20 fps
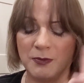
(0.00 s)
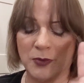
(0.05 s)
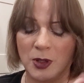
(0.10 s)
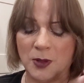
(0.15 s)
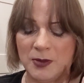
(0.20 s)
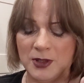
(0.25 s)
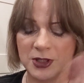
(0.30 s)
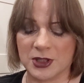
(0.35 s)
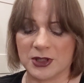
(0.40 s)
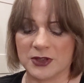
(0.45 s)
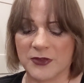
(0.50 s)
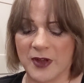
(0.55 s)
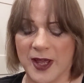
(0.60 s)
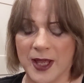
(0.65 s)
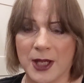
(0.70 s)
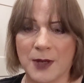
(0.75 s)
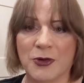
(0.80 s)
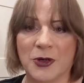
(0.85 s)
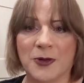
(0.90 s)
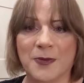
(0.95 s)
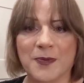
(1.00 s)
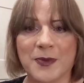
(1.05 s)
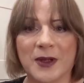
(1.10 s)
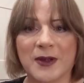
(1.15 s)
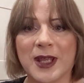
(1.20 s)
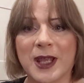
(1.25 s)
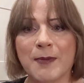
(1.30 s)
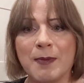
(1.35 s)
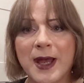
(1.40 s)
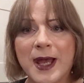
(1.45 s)
publishers for April.
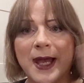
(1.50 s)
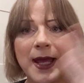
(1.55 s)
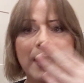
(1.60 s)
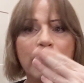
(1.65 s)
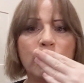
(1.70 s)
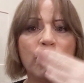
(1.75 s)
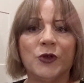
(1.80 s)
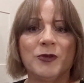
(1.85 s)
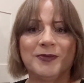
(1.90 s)
Okay, bye.